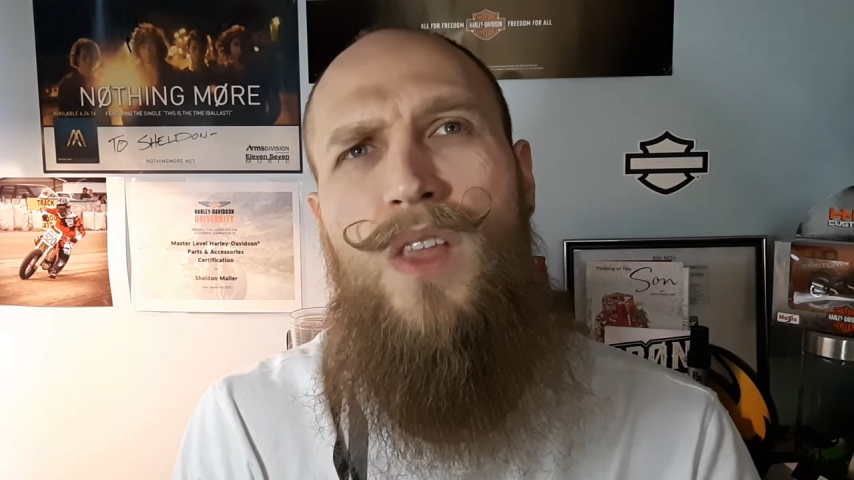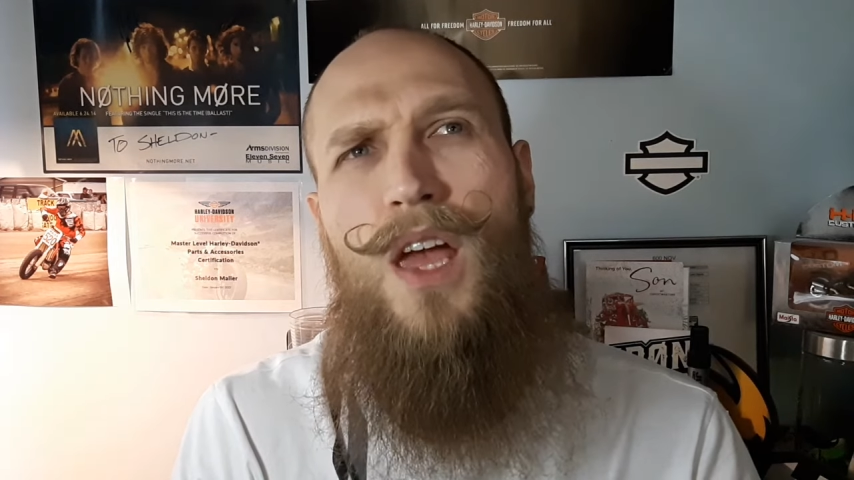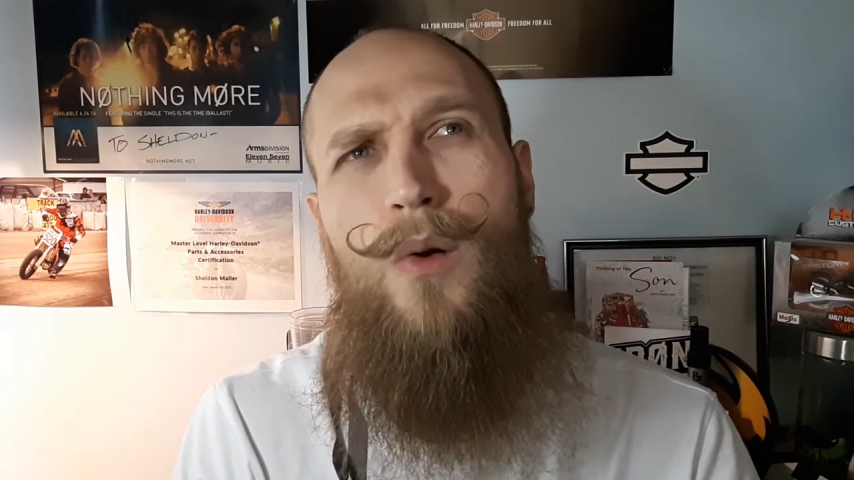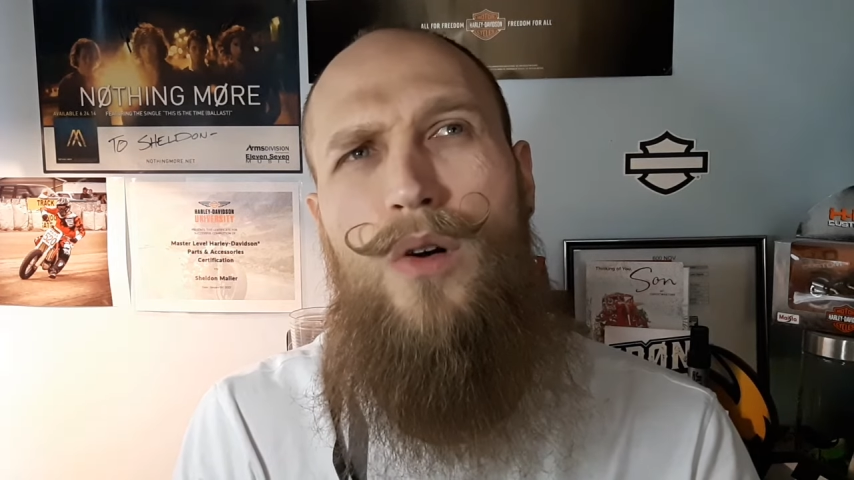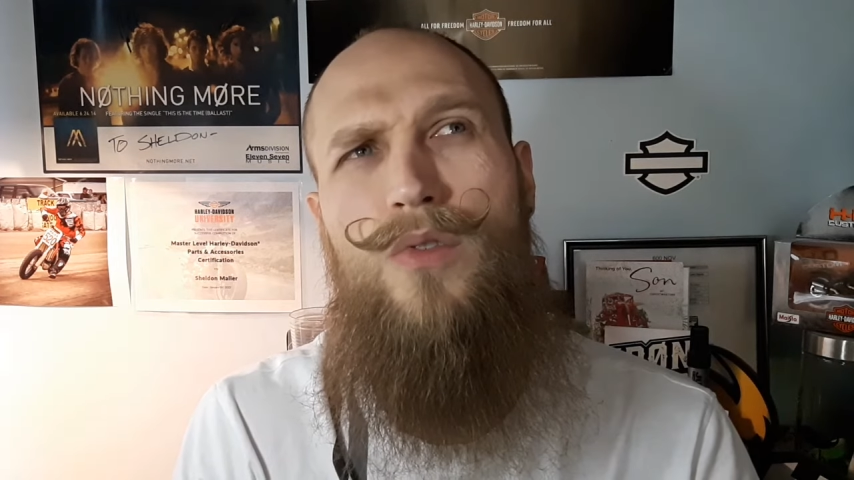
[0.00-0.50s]

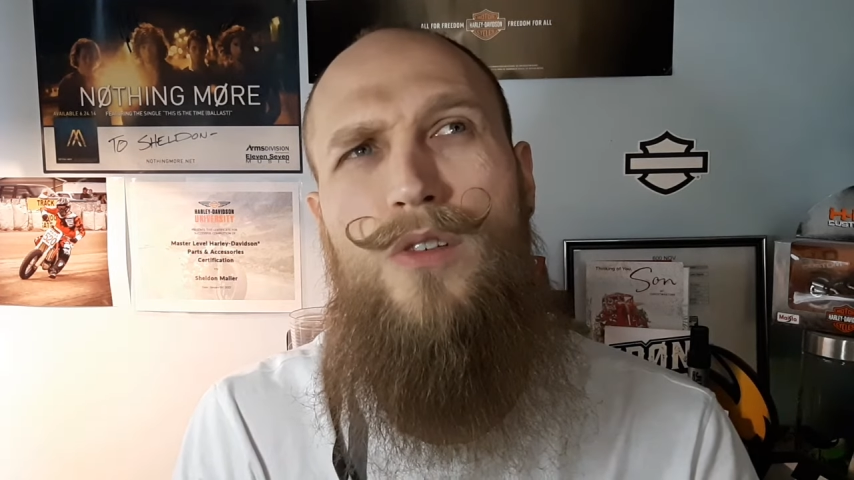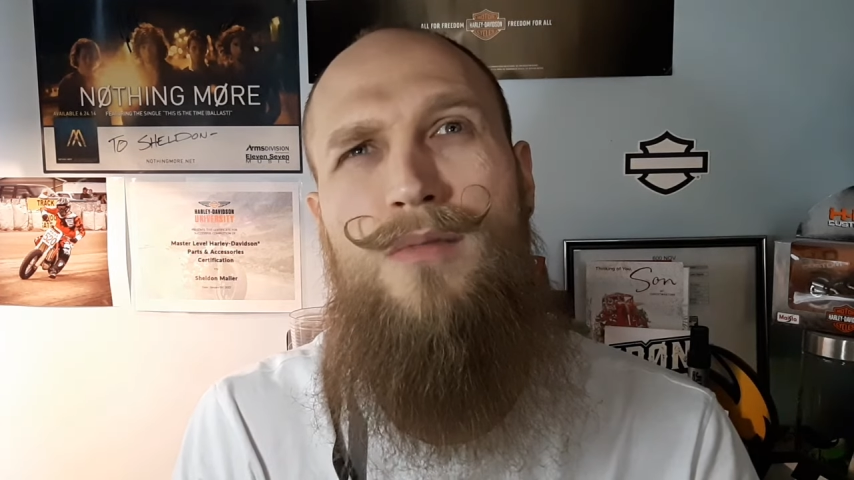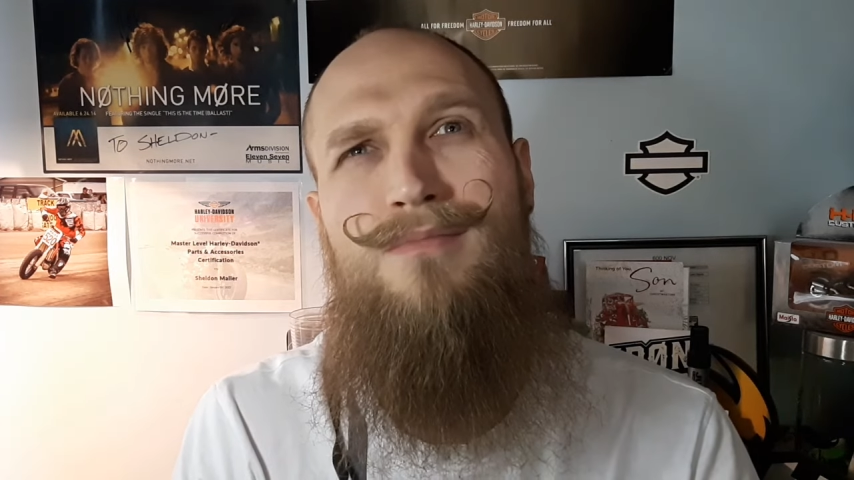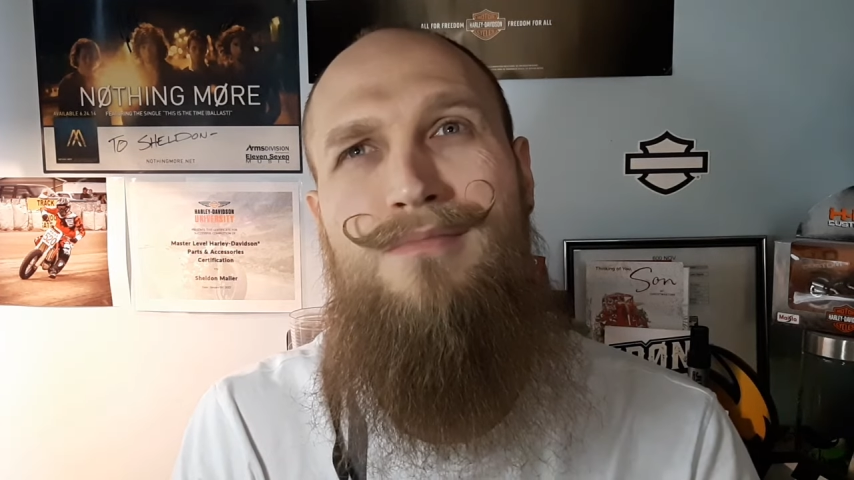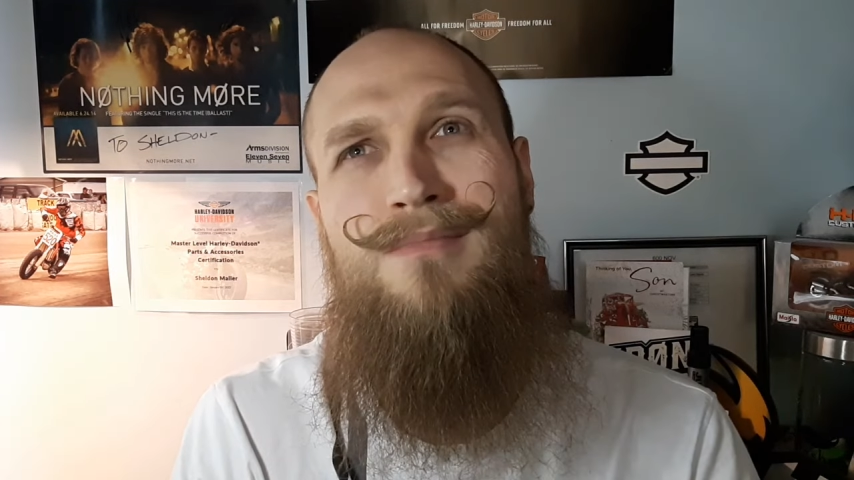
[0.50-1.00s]

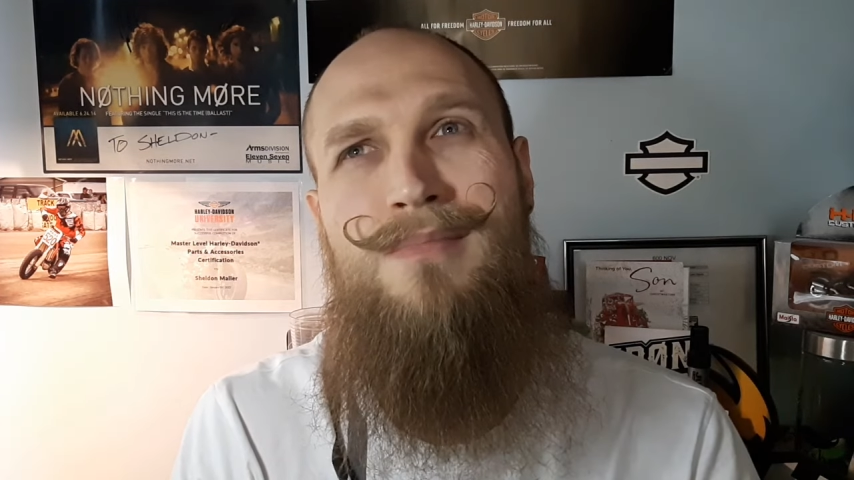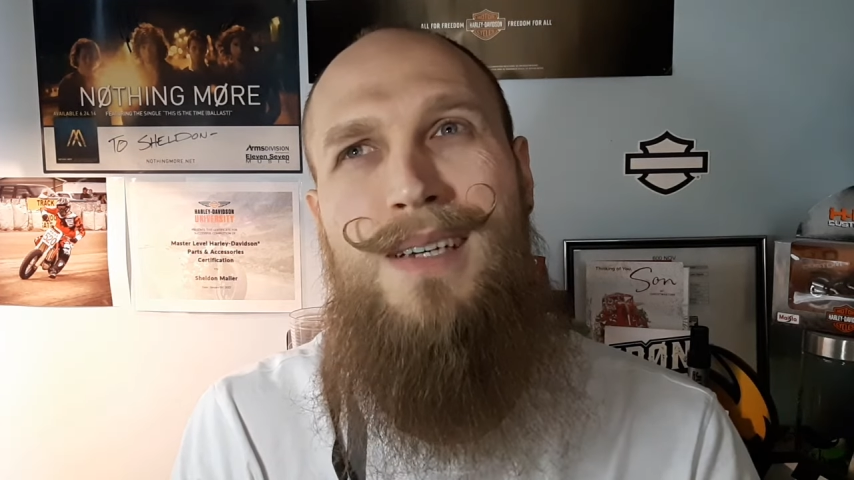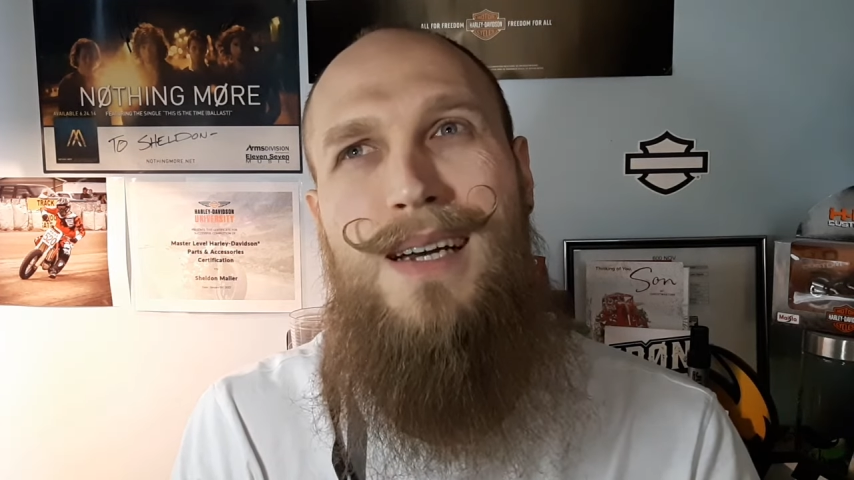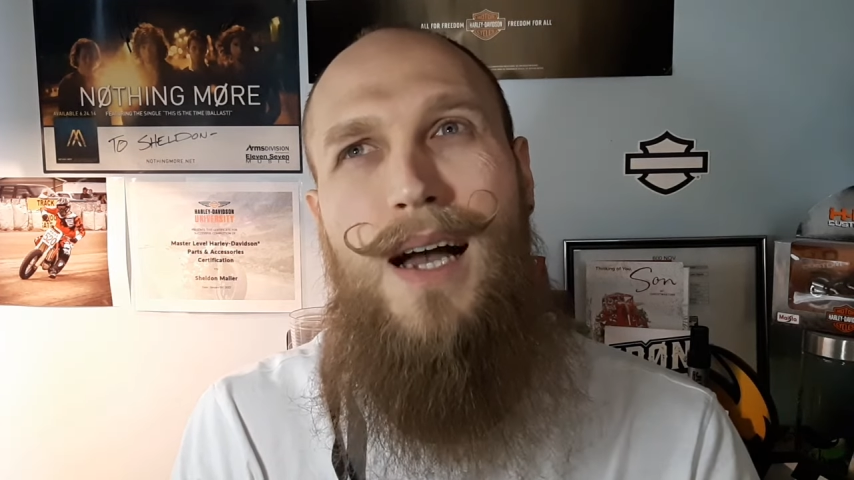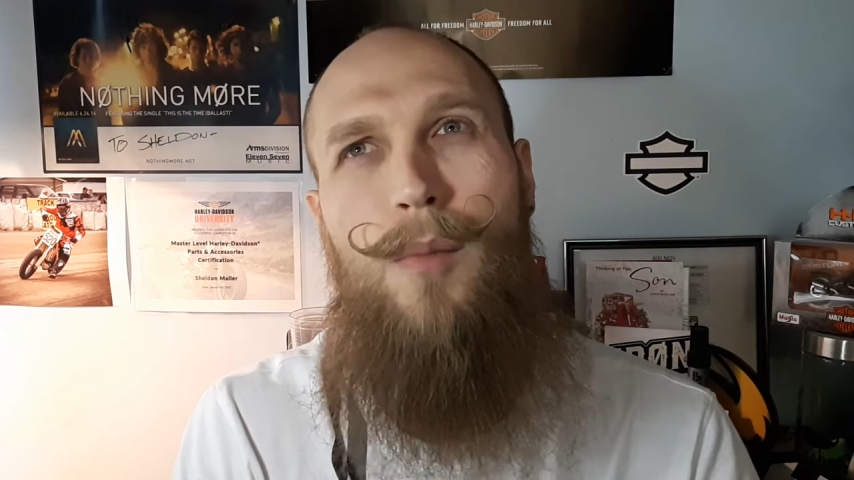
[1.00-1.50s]
However,
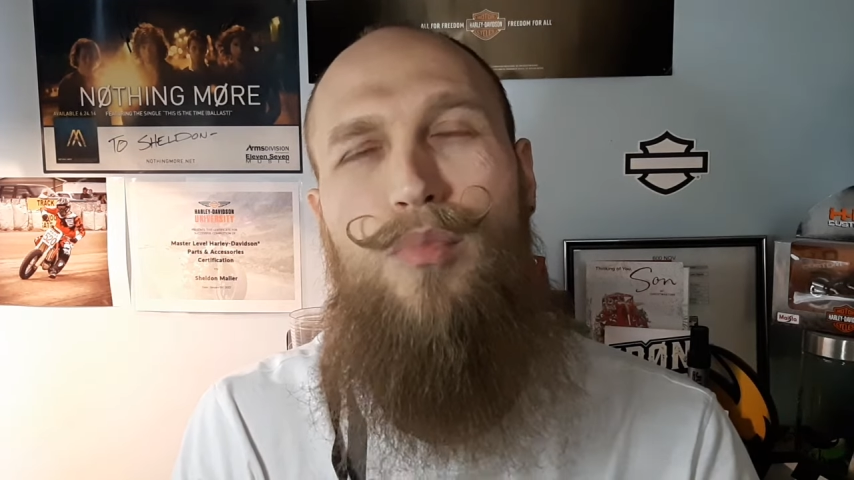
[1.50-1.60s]
I'm